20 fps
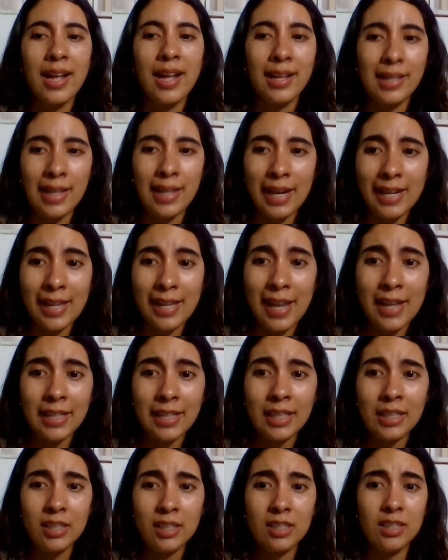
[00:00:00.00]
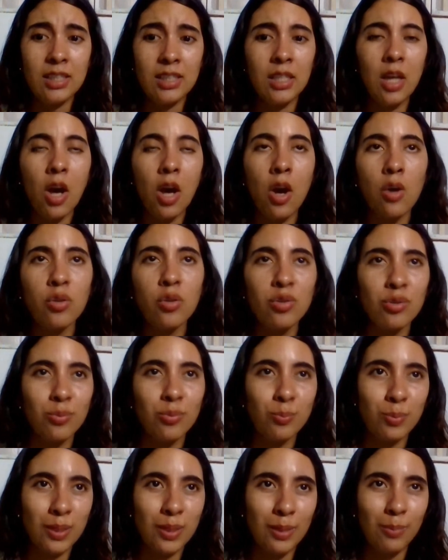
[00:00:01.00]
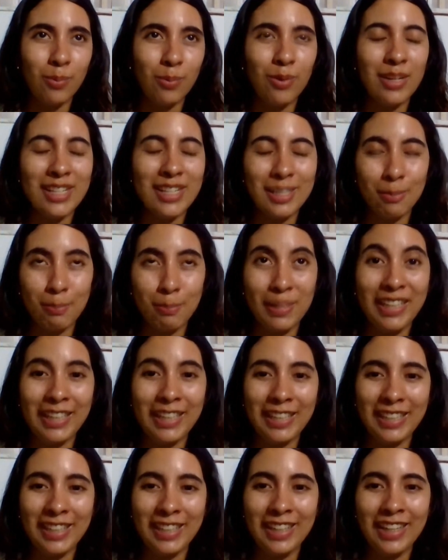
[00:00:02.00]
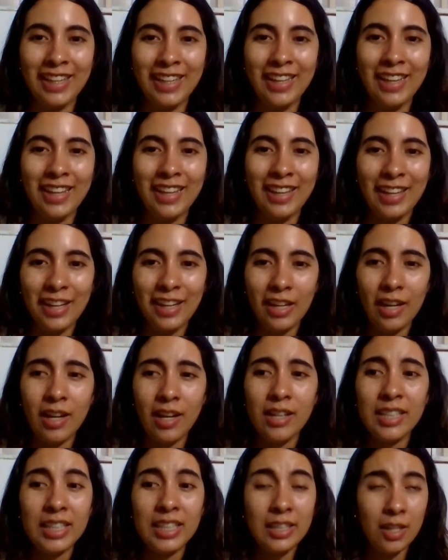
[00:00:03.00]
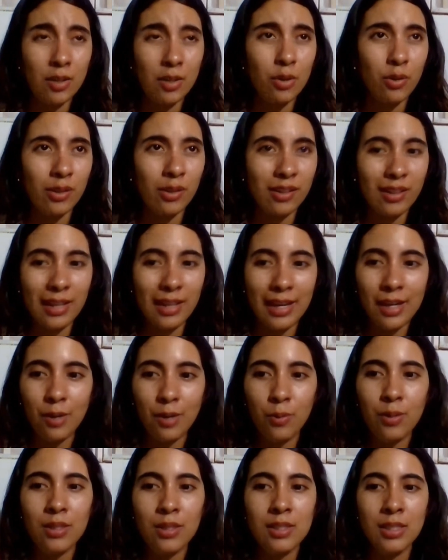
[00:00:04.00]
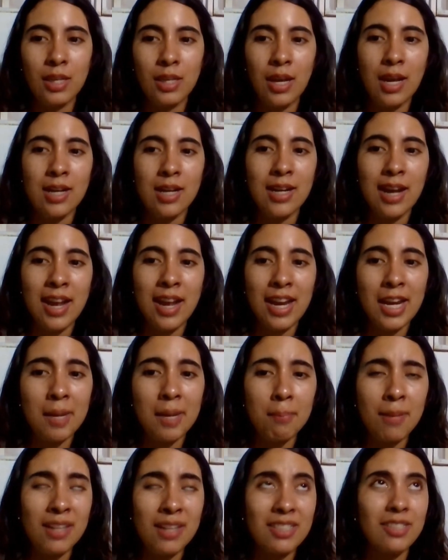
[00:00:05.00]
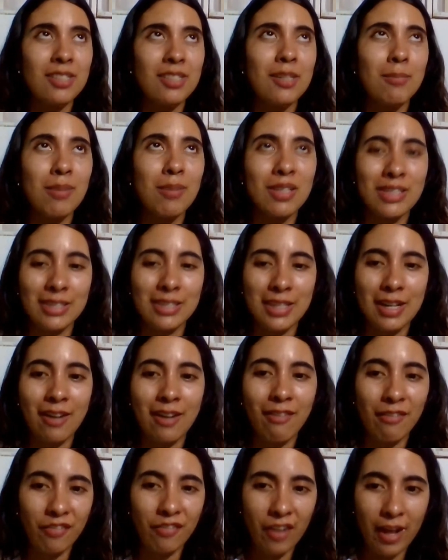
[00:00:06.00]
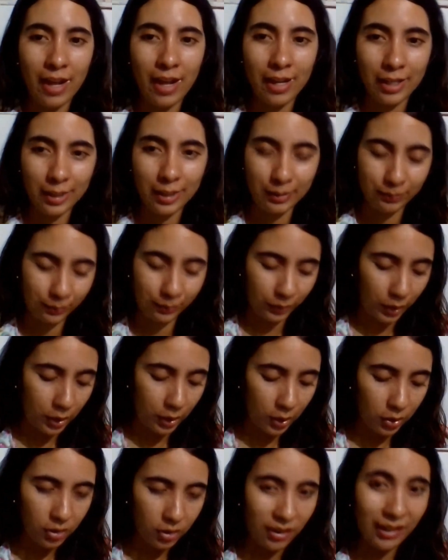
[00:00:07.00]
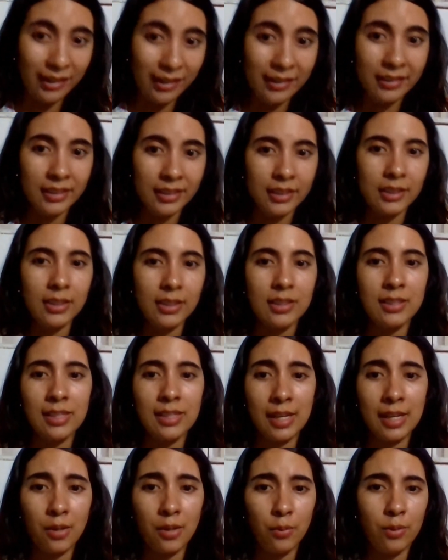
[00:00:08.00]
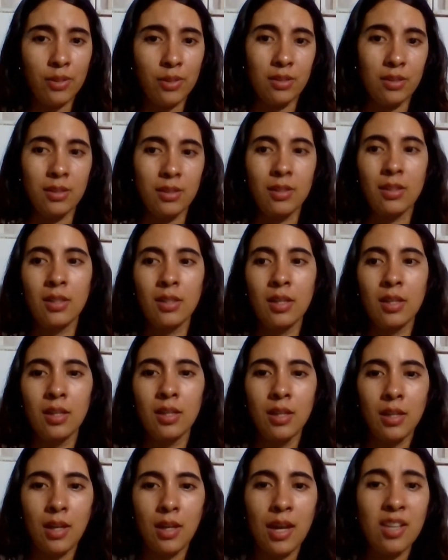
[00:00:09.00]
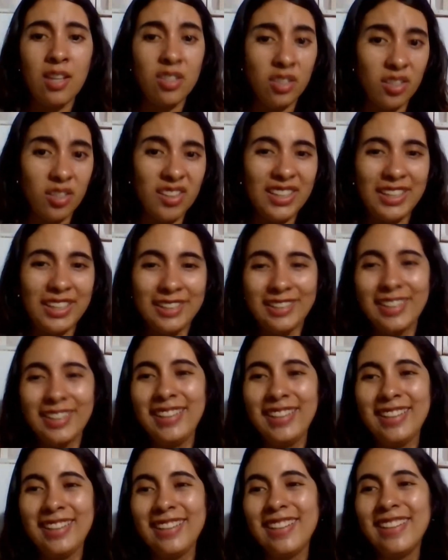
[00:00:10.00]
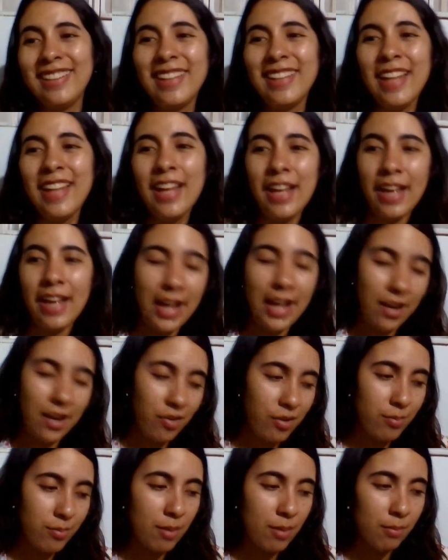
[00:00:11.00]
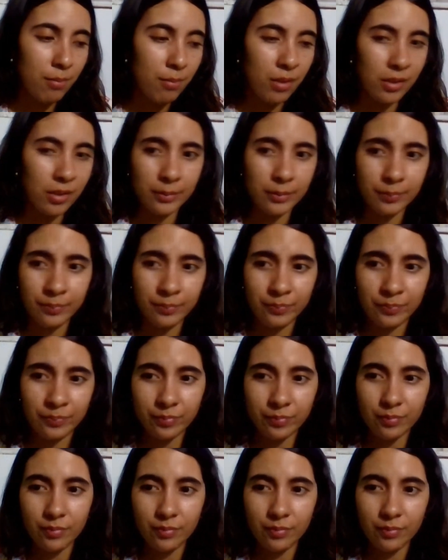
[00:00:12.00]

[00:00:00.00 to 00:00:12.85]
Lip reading: I like seeing how two people speak and in another language, and I imagined myself learning this language and talking. I remember